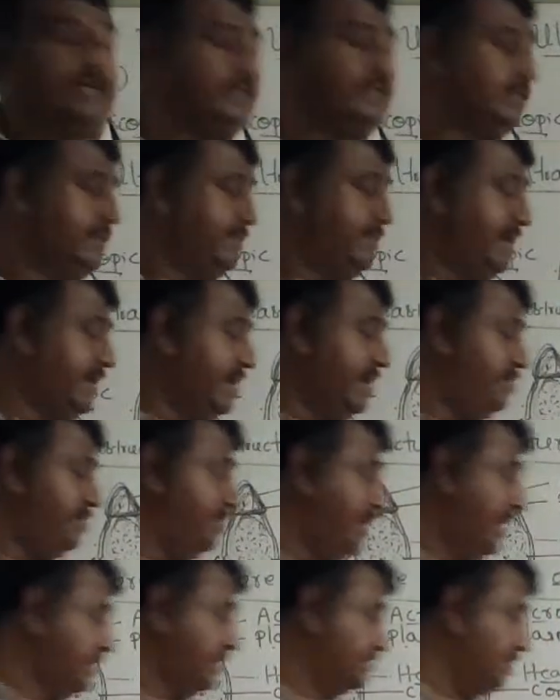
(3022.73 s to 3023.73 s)
seminal
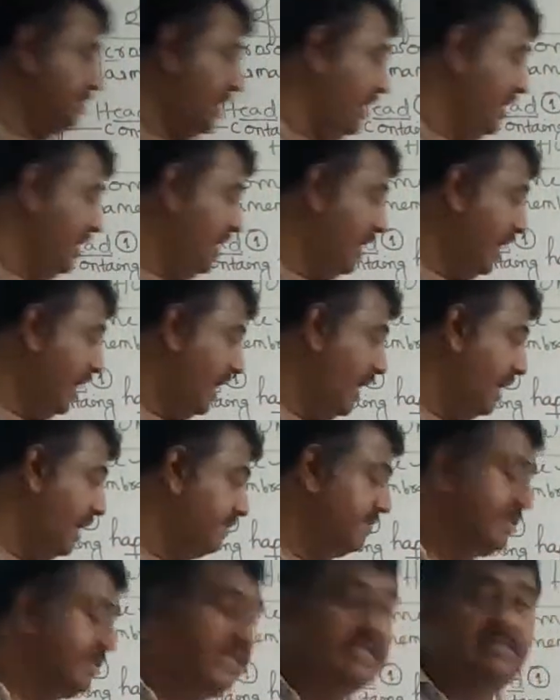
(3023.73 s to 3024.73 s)
plasma along
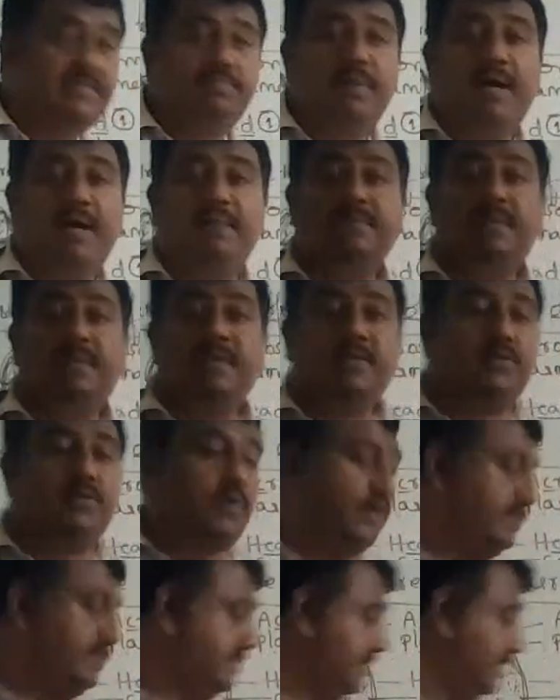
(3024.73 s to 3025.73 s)
with the sperm
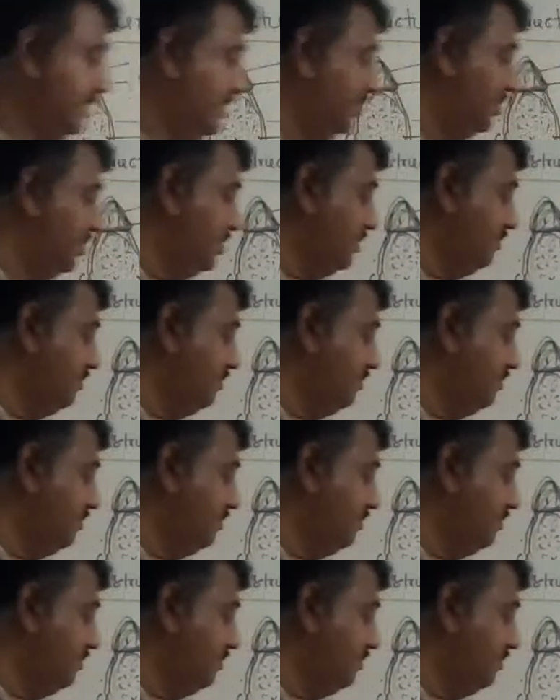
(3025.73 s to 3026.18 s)
constitute,